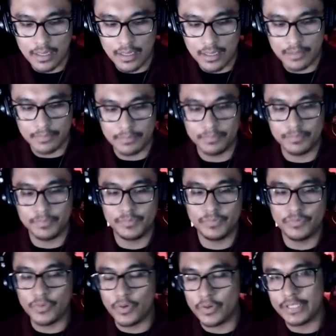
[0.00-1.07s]
um,
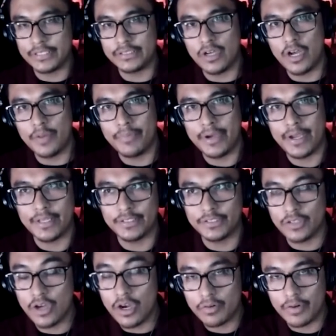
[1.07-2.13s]
focus on my
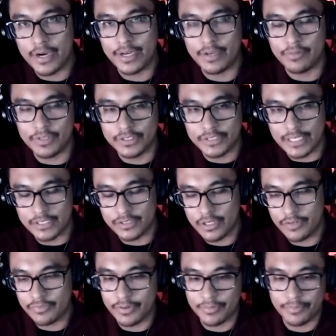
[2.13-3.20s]
songwriting, which I had
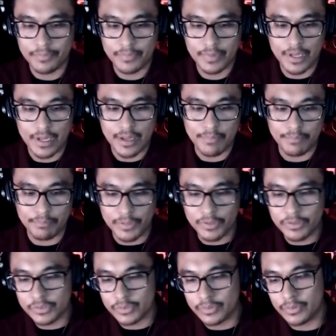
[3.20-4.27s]
started from
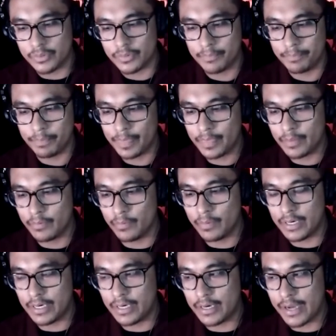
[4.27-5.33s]
middle school,
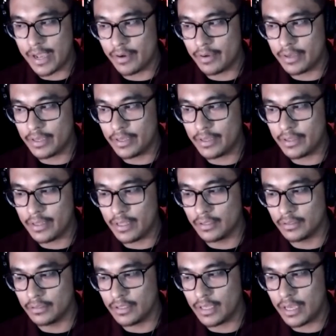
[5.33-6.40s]
where
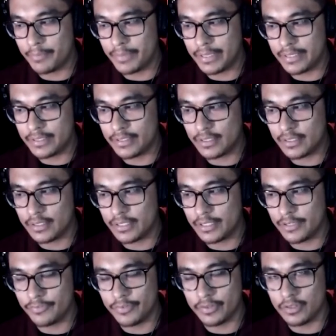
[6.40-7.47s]
I mean,
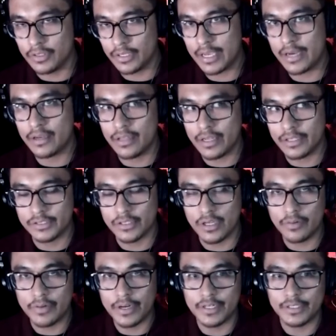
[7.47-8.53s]
if you look at a lot of
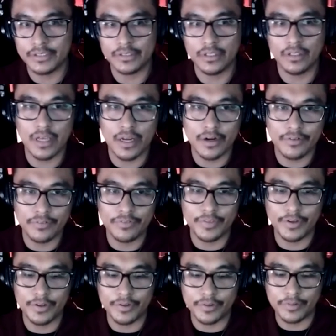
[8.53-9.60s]
songwriters, a lot of
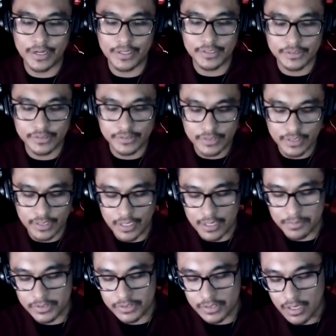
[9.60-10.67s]
their greatest
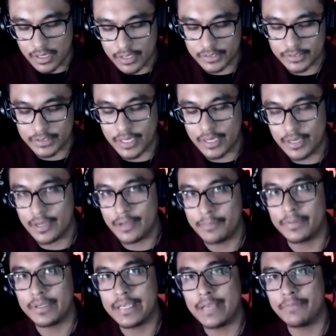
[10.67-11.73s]
songs
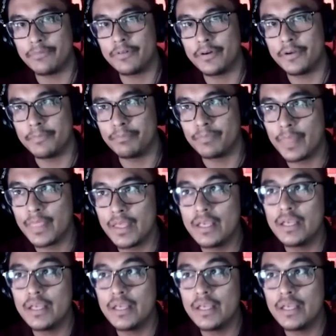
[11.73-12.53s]
came from